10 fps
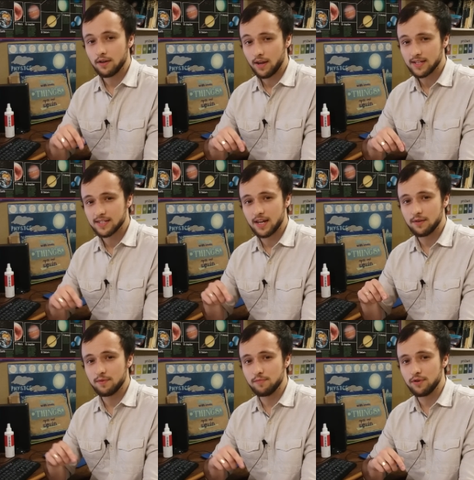Now let's say
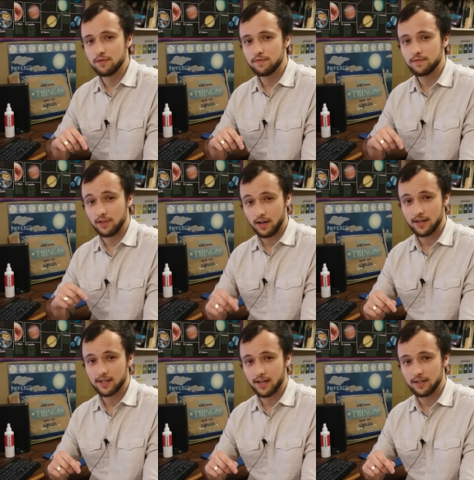we move the
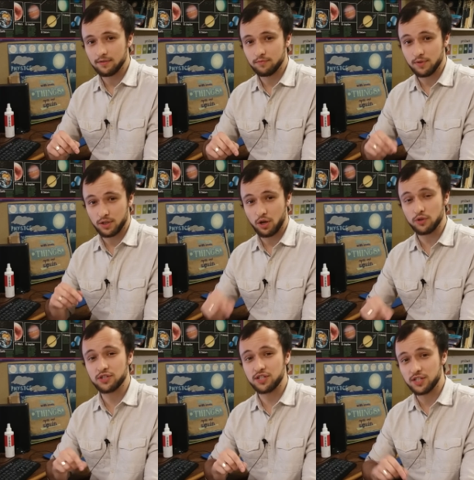light gate with a
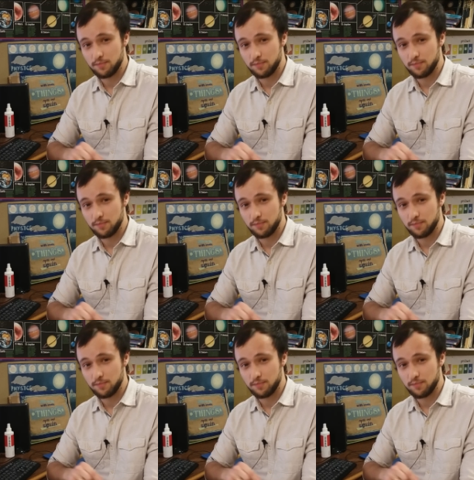constant